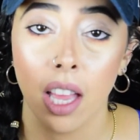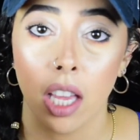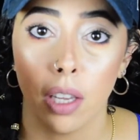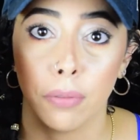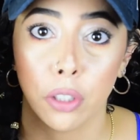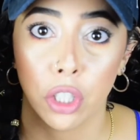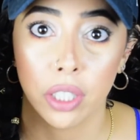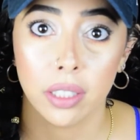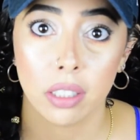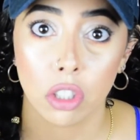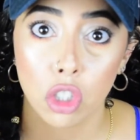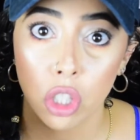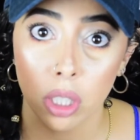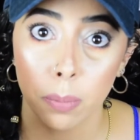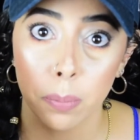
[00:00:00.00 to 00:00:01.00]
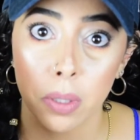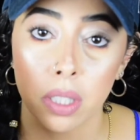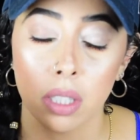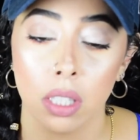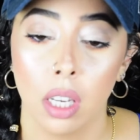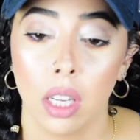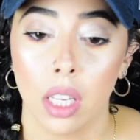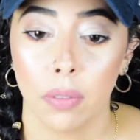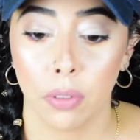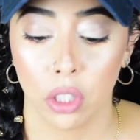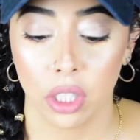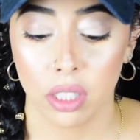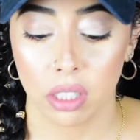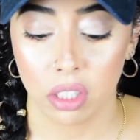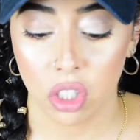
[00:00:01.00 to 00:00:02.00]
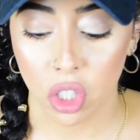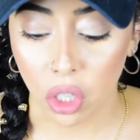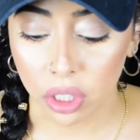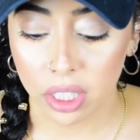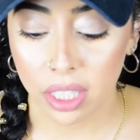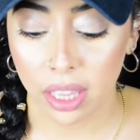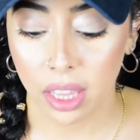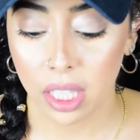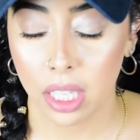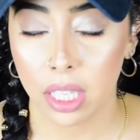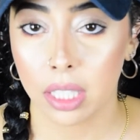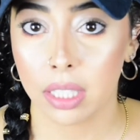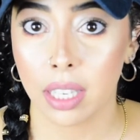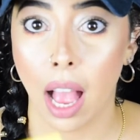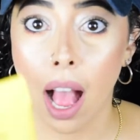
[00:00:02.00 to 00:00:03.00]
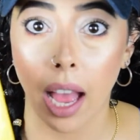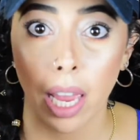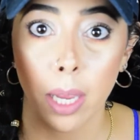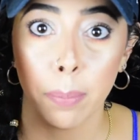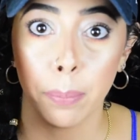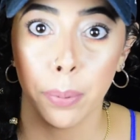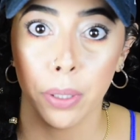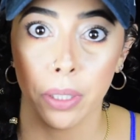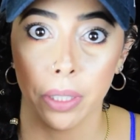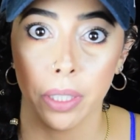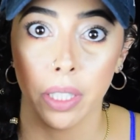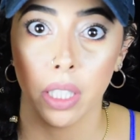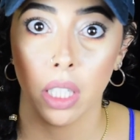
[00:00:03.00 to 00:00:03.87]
If you're into chips, if you're into salty things, I put